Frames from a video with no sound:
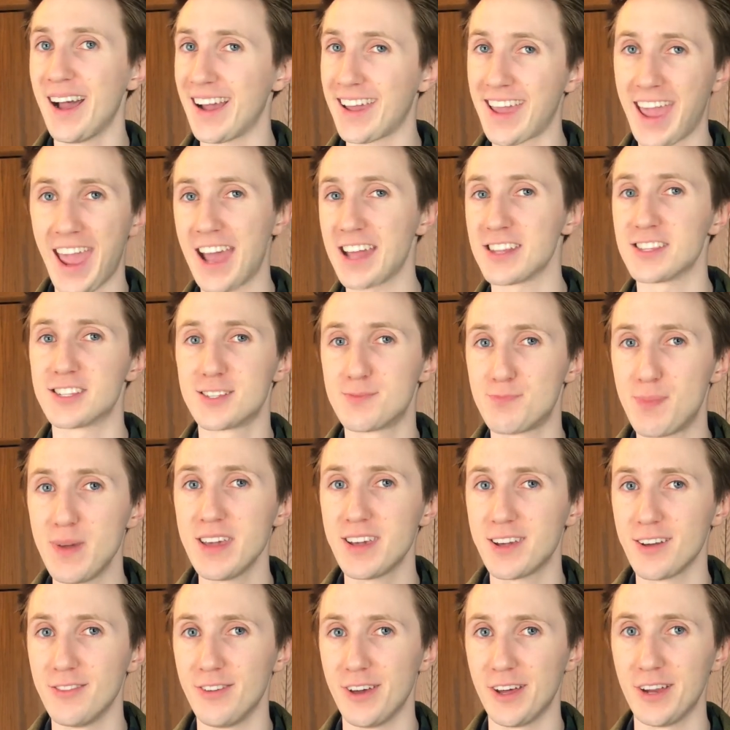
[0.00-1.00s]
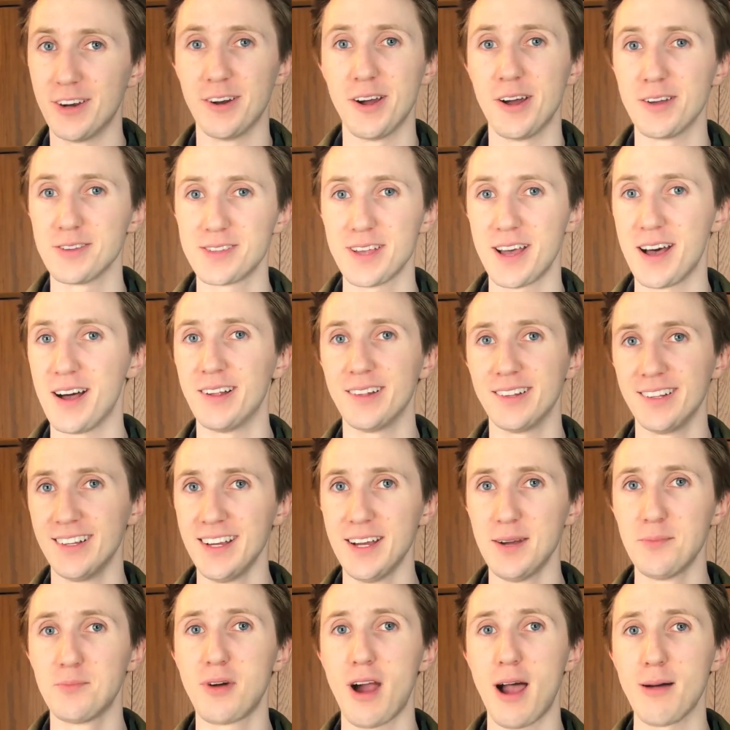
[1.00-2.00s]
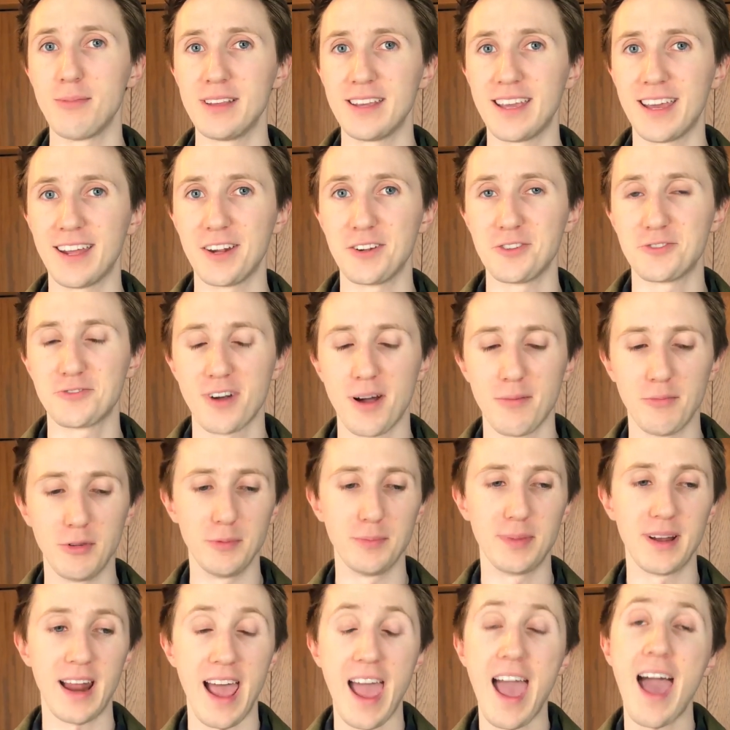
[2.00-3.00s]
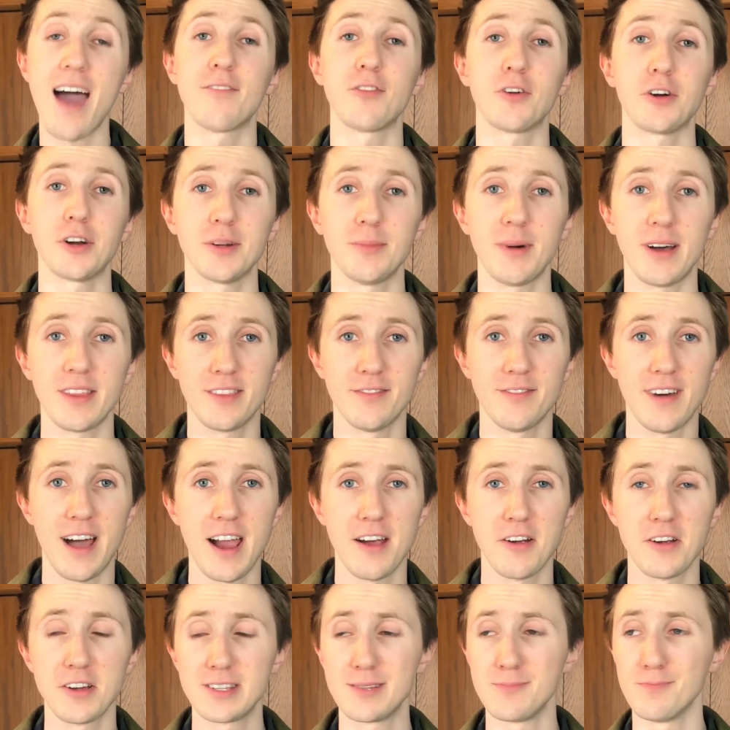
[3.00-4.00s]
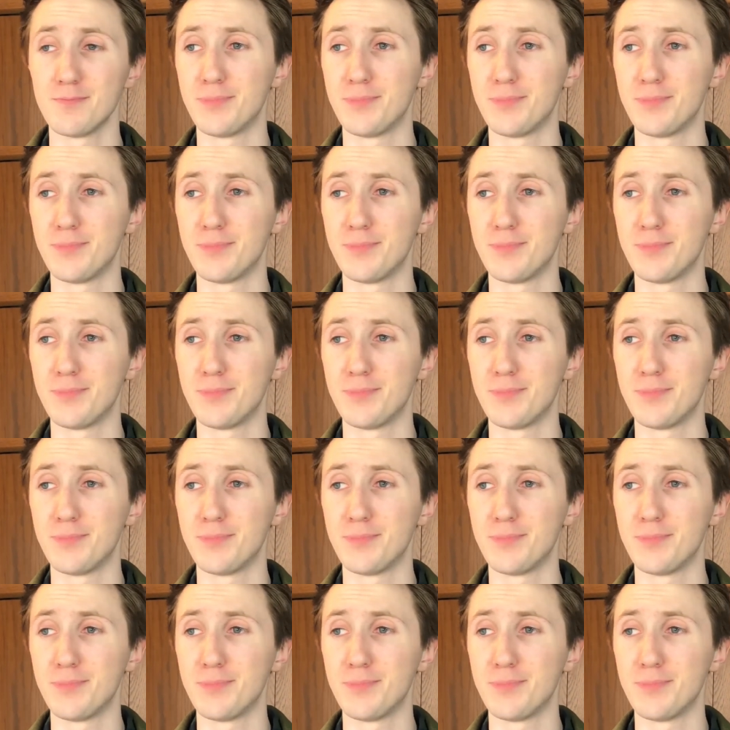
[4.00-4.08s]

I can't speak of it or else I'll probably get in trouble, but I have heard about the virus.